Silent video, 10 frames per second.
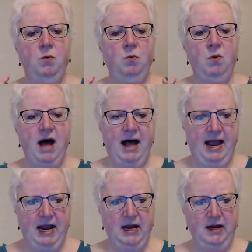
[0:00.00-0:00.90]

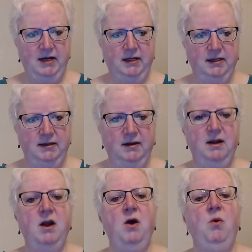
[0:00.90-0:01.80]
why?
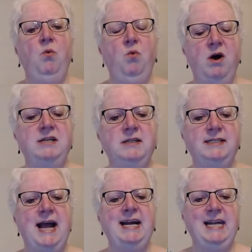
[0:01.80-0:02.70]
What does
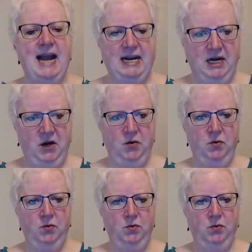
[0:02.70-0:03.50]
that get you?